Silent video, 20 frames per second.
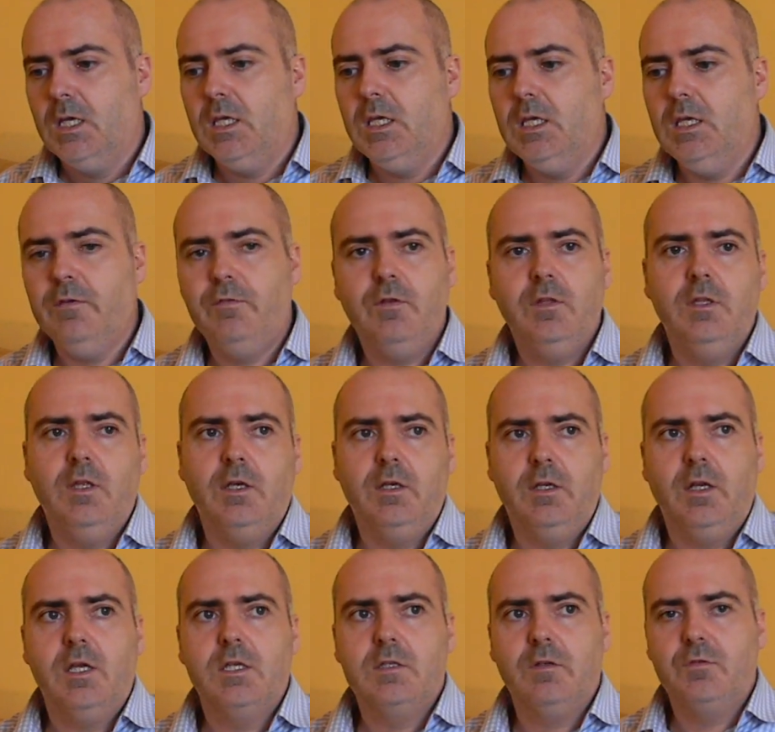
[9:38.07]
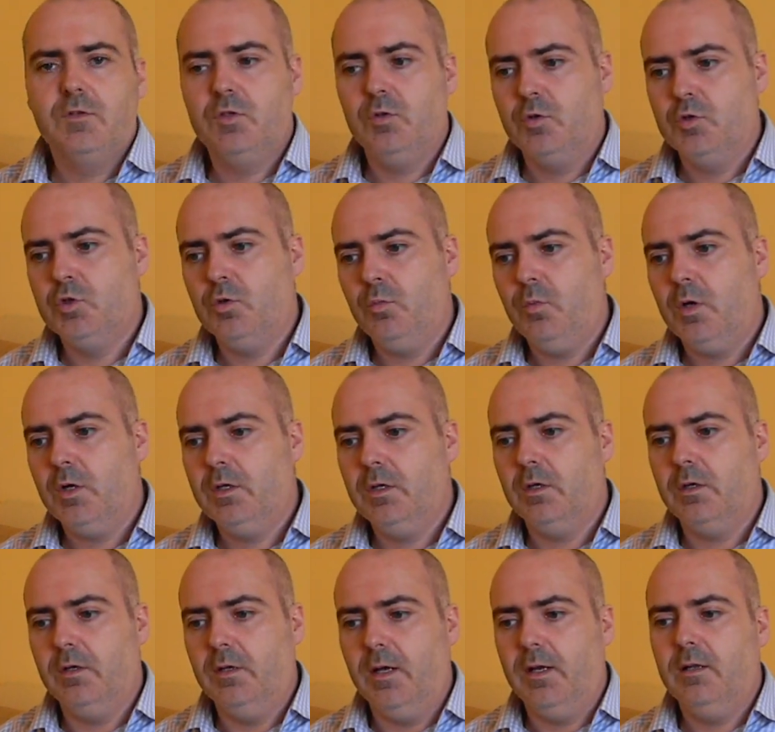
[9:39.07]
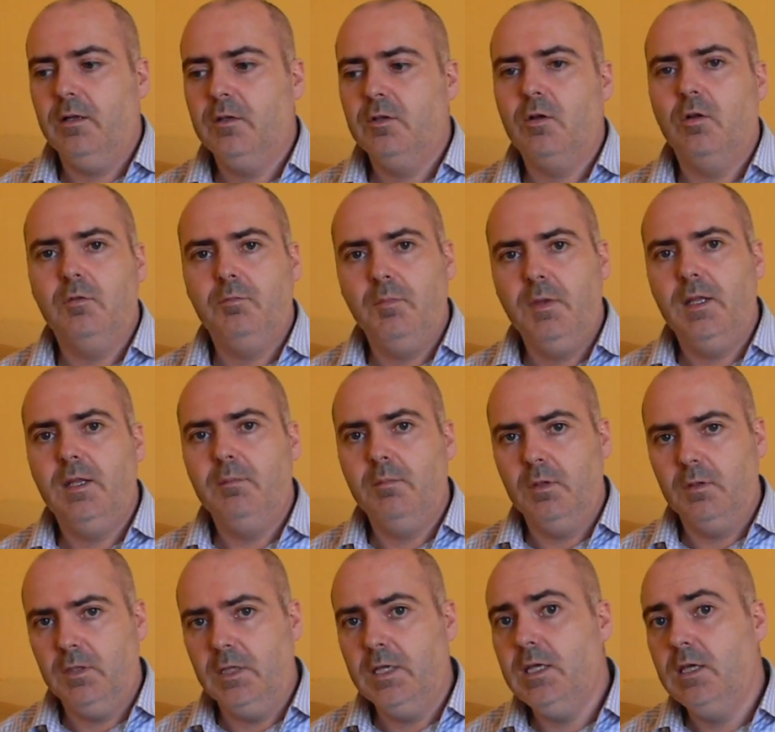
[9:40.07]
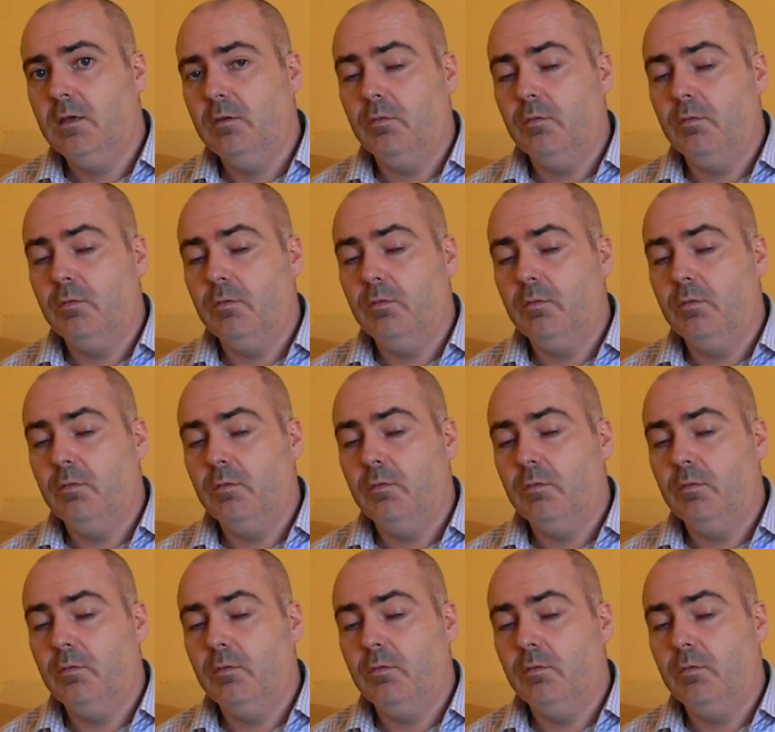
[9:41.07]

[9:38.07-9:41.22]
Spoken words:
Even the aggressive social worker in Ireland called Mary Millie,